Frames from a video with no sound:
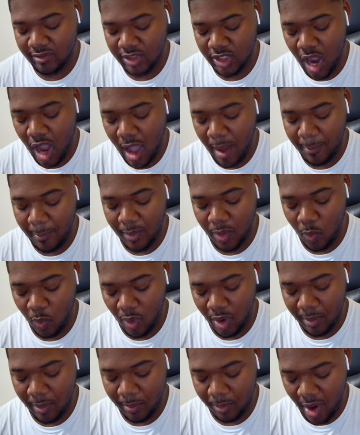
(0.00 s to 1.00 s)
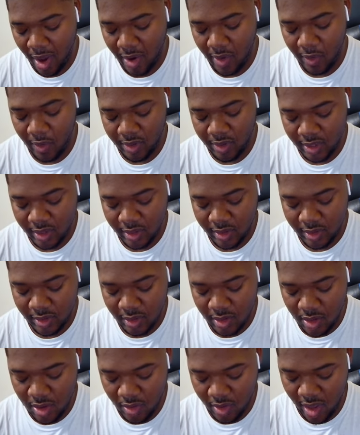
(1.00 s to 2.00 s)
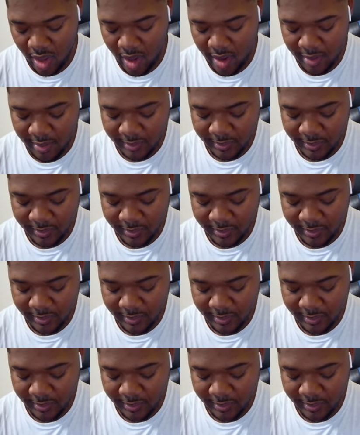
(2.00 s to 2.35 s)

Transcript: top one priority. Okay.